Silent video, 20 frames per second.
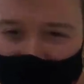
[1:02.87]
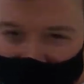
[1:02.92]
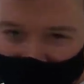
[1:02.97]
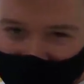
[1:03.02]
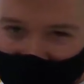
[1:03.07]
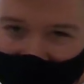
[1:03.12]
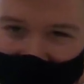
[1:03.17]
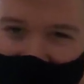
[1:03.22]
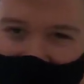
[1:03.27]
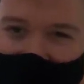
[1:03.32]
through
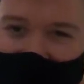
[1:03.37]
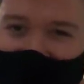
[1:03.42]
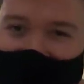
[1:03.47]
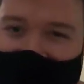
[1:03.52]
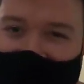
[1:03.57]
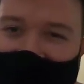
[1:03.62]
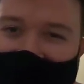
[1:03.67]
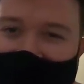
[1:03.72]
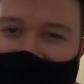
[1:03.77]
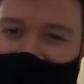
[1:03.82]

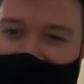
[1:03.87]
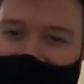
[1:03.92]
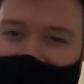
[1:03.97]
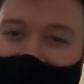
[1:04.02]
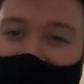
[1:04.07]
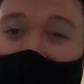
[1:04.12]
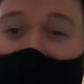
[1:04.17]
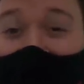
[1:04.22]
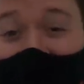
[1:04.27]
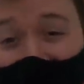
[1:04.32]
security and
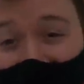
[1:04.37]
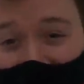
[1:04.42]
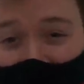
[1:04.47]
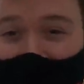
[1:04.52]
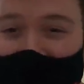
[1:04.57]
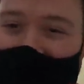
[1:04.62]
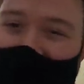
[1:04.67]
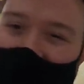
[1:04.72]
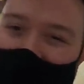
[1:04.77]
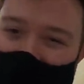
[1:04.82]
go and find
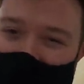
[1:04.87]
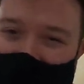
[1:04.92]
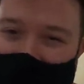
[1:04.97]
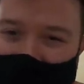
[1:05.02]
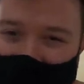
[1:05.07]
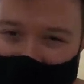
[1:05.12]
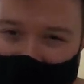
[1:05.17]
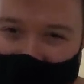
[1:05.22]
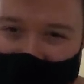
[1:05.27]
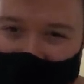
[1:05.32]
out what lounge
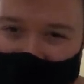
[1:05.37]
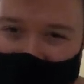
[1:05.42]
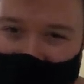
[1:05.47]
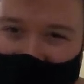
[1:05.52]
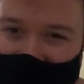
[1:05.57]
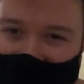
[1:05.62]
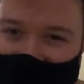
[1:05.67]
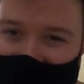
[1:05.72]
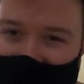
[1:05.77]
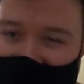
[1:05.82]
situation we
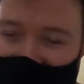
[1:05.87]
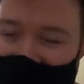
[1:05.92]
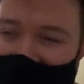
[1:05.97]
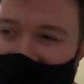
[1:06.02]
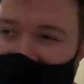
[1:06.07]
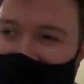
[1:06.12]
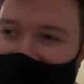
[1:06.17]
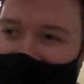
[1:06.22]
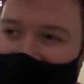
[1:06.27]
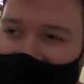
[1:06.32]
have today.